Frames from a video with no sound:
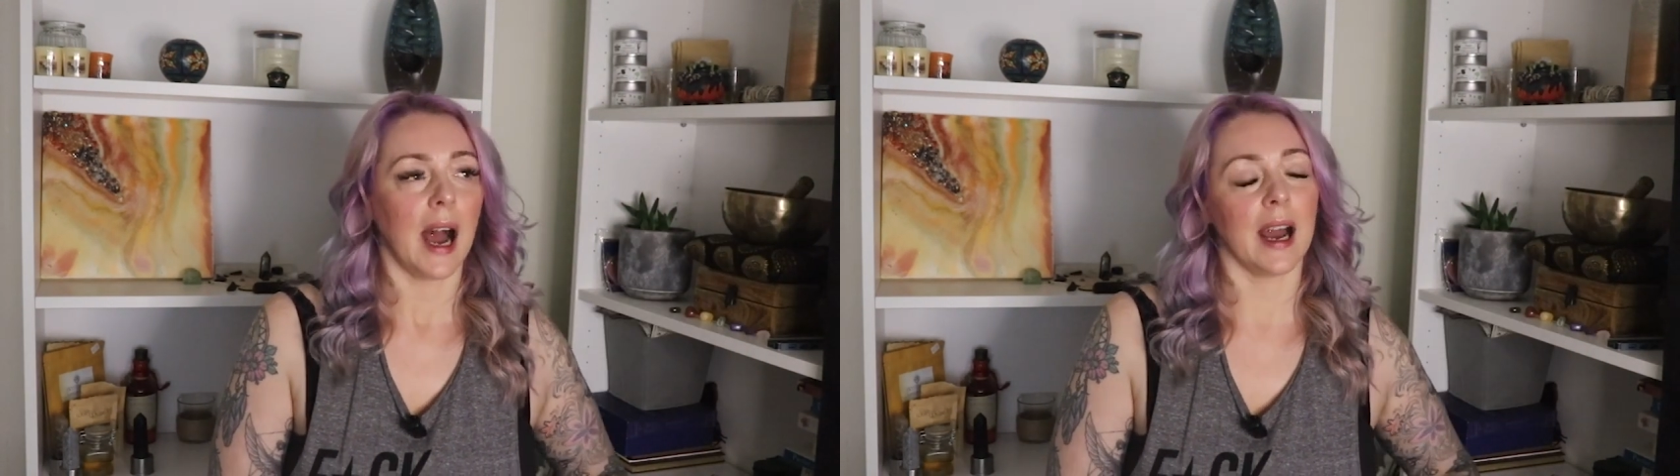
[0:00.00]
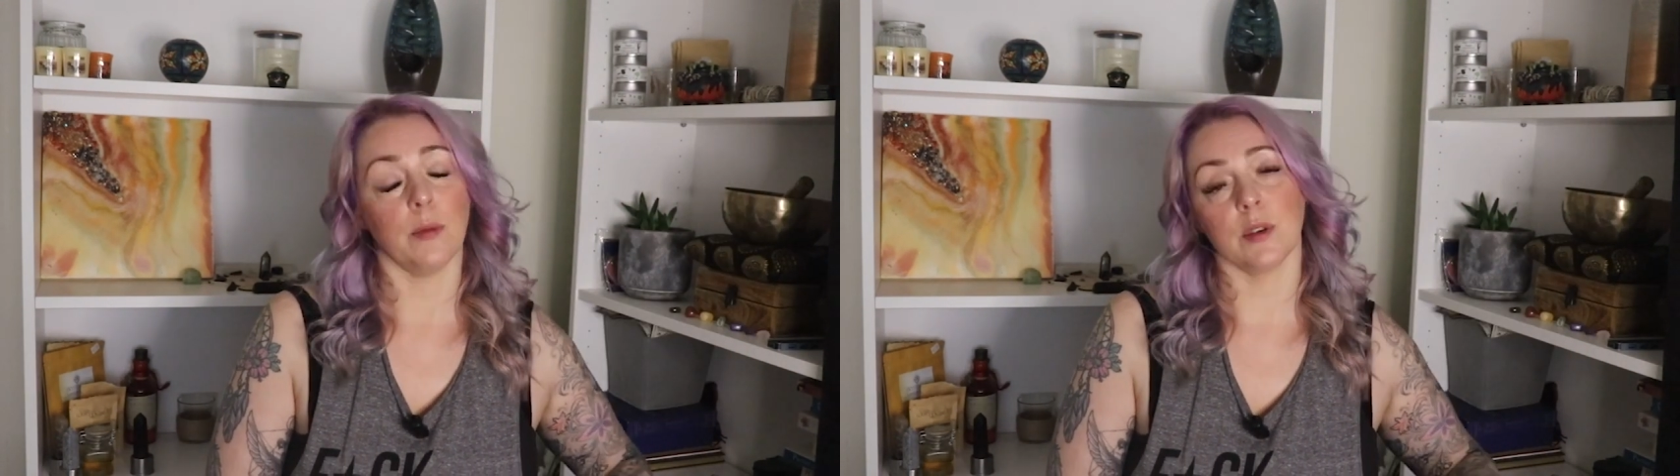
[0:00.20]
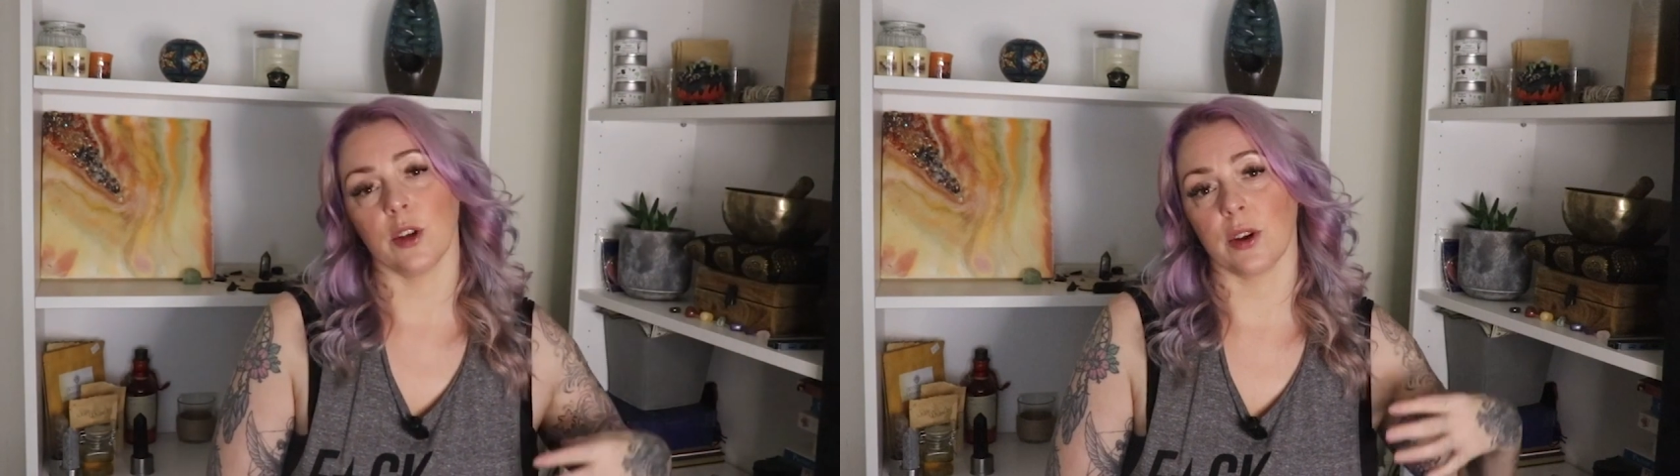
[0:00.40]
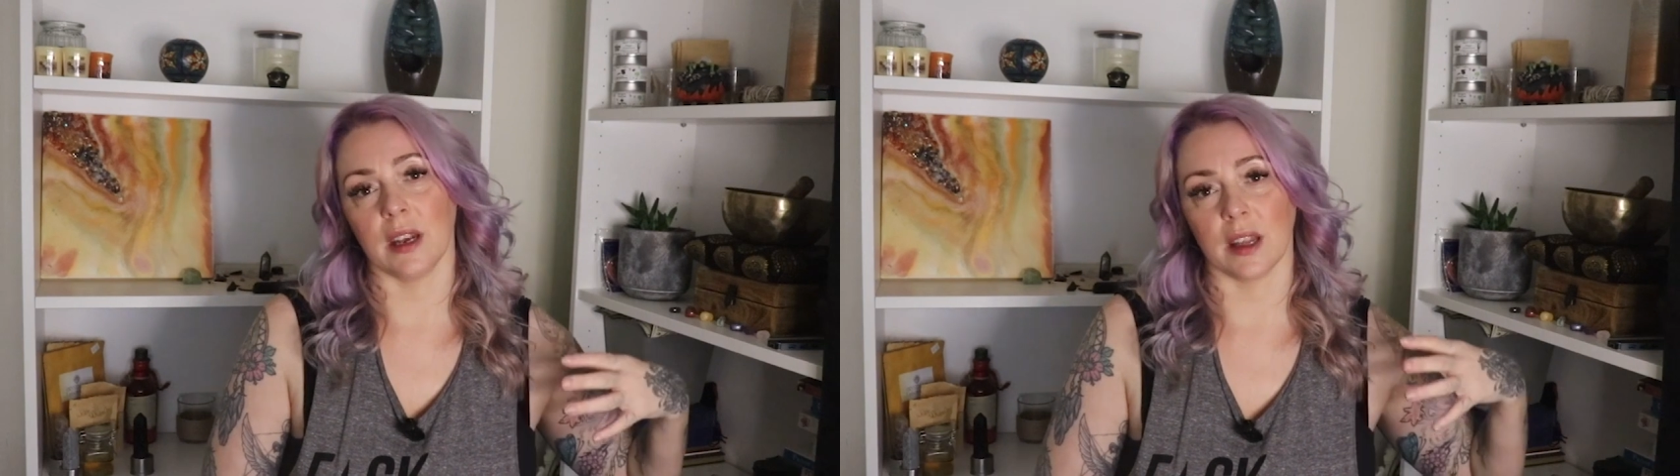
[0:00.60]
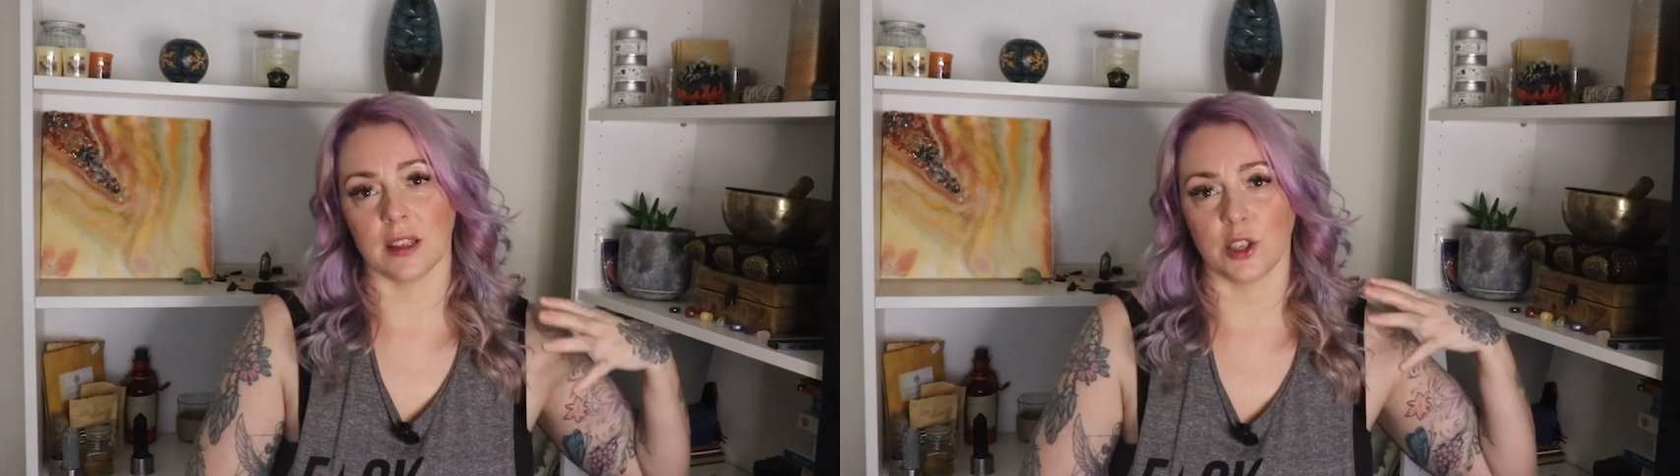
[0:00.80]
I was
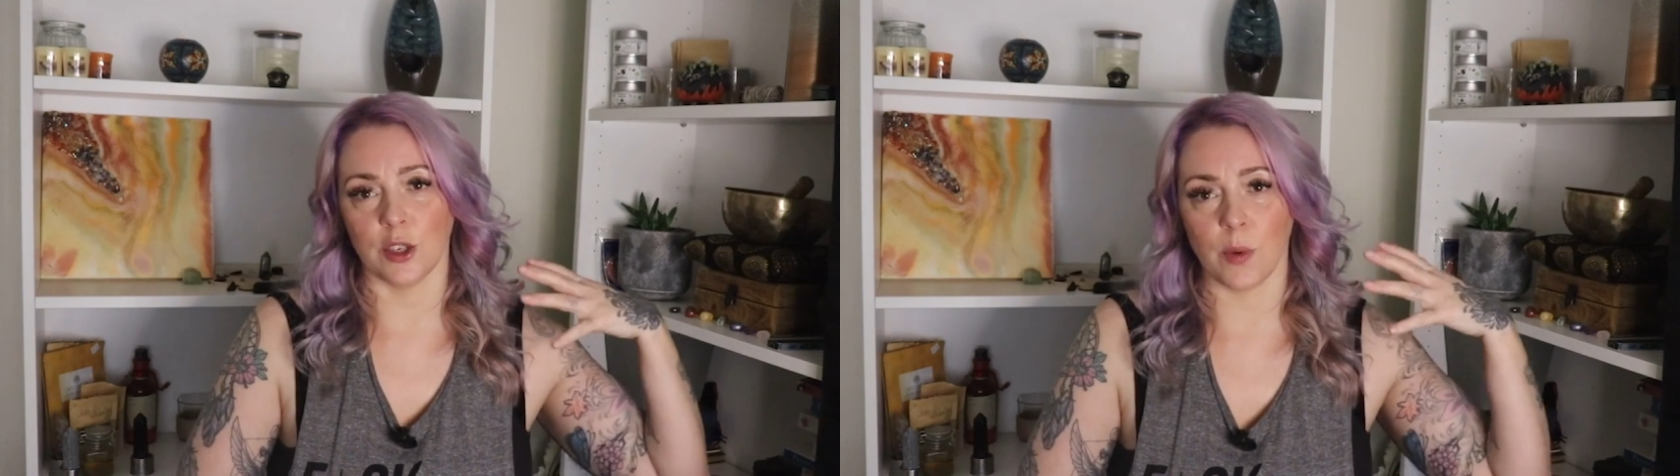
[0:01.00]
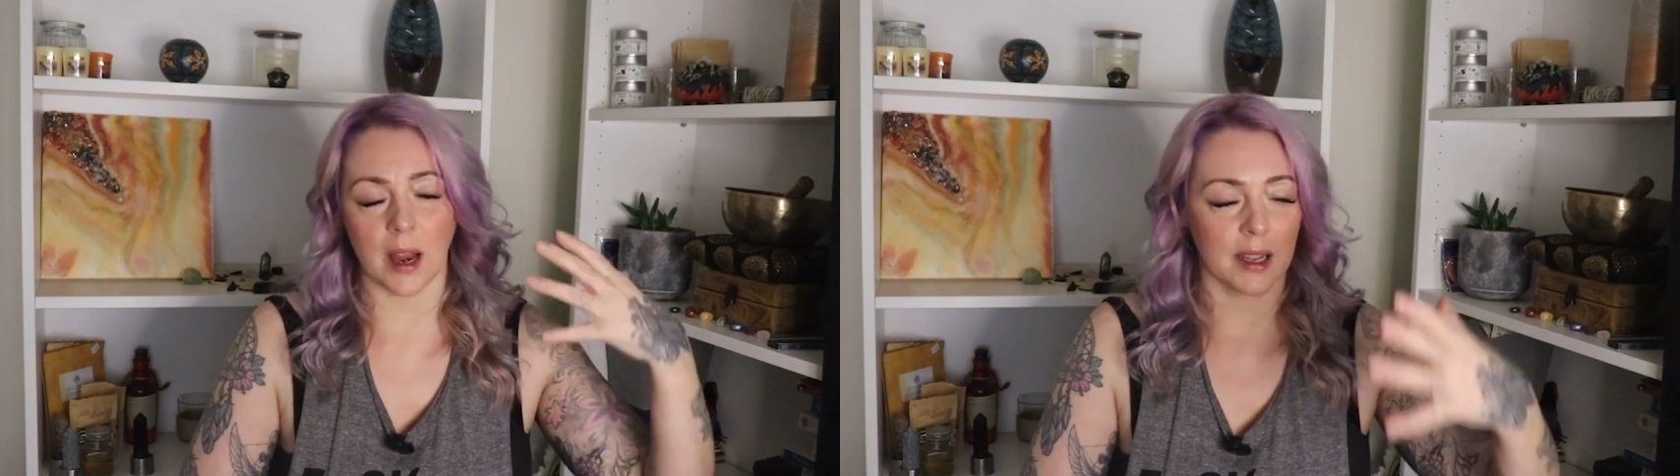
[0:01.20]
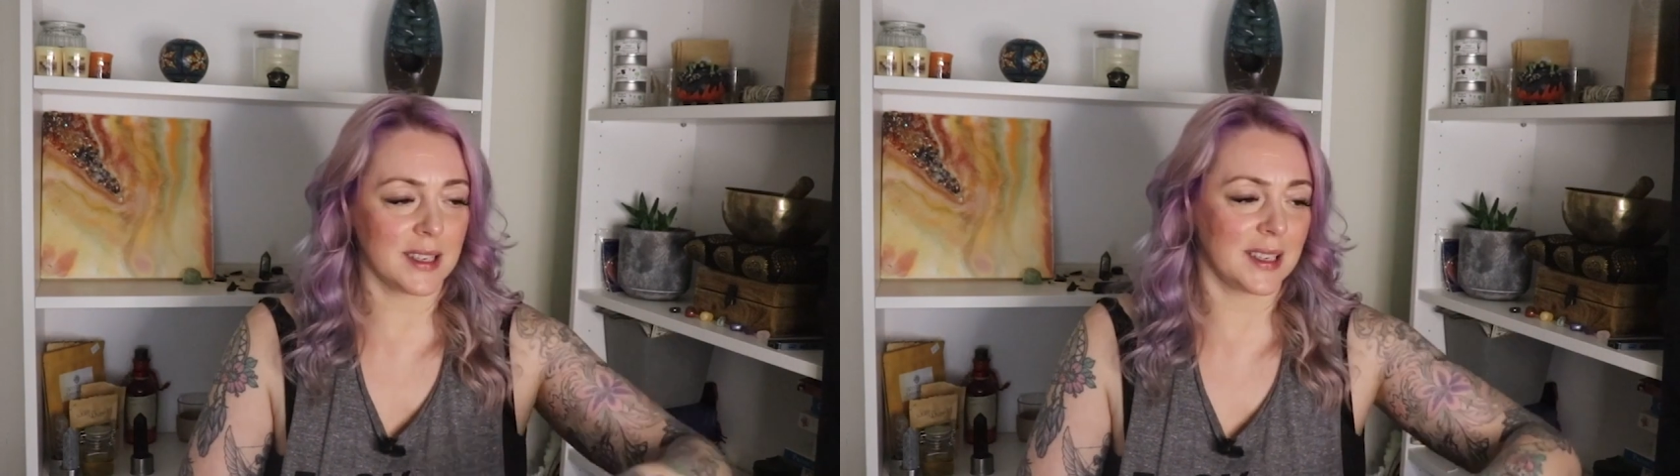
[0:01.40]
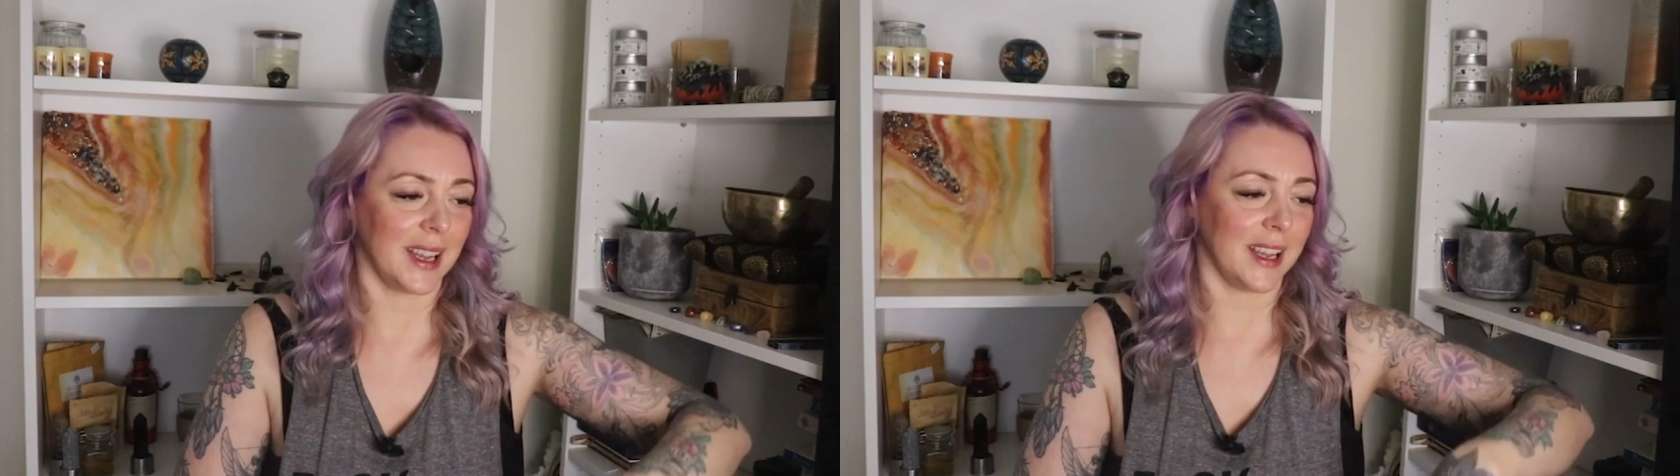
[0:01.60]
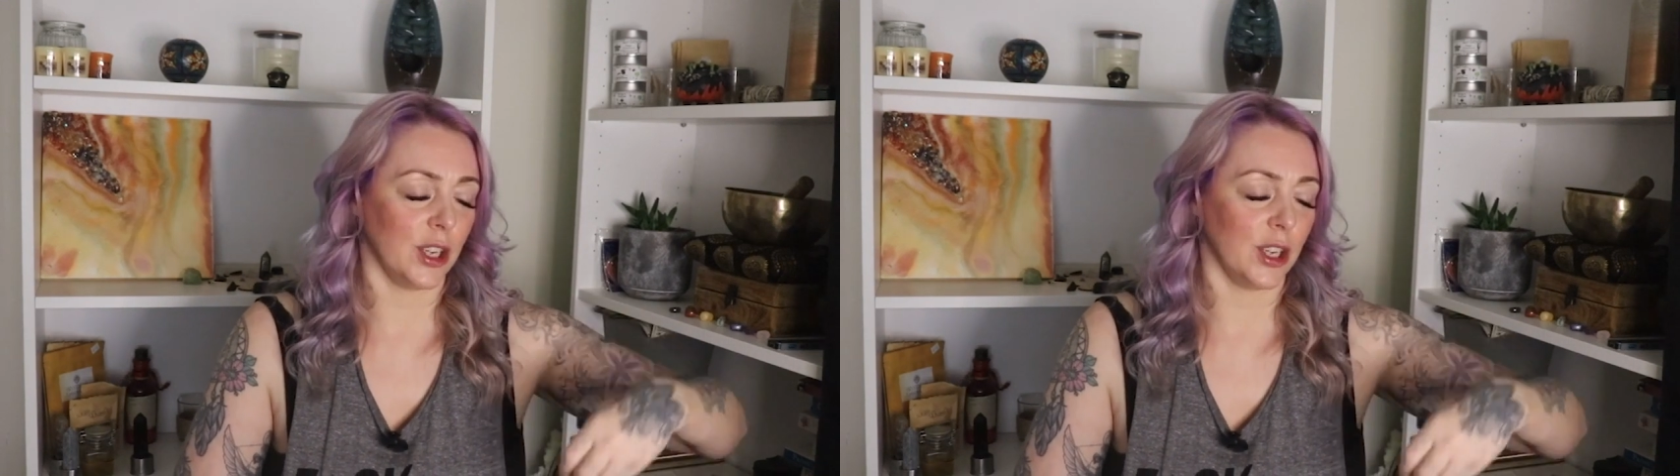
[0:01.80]
looking at duality